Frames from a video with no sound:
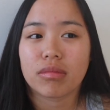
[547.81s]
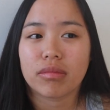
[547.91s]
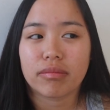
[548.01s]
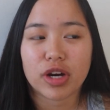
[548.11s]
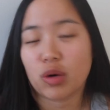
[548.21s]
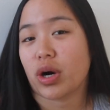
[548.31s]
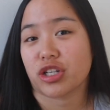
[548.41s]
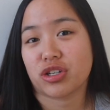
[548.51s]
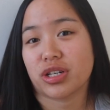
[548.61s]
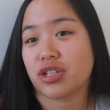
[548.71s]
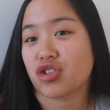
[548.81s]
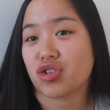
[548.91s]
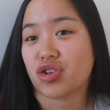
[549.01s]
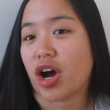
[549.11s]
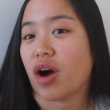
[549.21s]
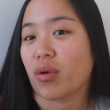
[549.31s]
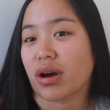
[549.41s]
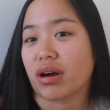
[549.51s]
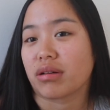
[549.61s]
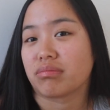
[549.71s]
Mary Washington's just not
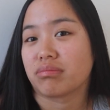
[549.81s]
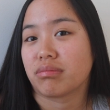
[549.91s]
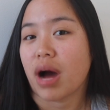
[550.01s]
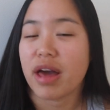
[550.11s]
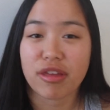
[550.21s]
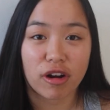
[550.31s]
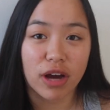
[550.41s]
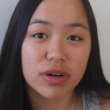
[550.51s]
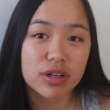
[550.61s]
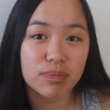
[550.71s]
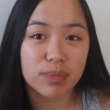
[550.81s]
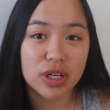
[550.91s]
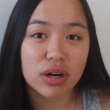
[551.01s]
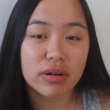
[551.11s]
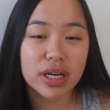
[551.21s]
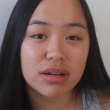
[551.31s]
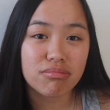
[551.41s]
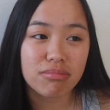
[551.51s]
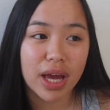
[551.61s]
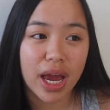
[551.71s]
where I thought I would be
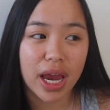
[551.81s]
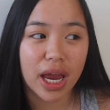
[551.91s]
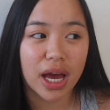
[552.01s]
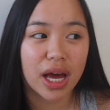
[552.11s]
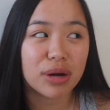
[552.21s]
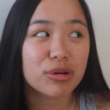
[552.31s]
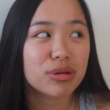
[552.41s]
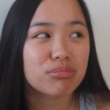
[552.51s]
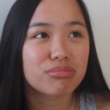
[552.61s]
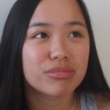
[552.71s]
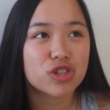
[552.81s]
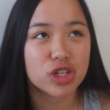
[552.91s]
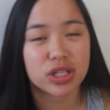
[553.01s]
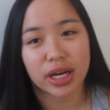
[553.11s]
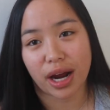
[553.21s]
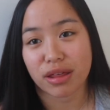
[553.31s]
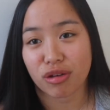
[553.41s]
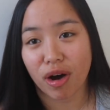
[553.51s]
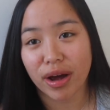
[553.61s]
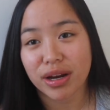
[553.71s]
going, and just like I
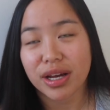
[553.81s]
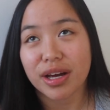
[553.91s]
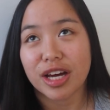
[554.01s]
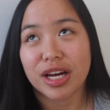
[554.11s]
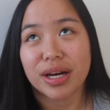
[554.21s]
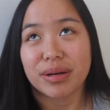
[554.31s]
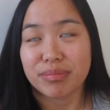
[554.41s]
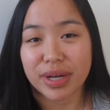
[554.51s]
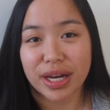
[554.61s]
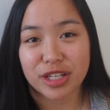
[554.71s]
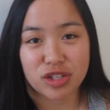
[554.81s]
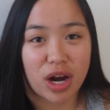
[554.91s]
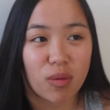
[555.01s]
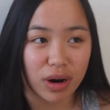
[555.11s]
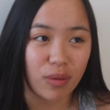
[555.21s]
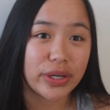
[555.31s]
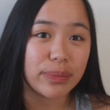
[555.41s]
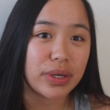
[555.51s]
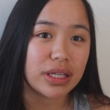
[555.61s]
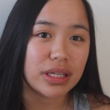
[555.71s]
thought, it's not where I want
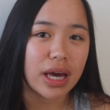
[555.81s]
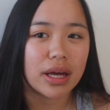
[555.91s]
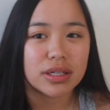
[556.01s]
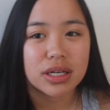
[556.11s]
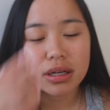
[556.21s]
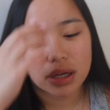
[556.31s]
to be in the end.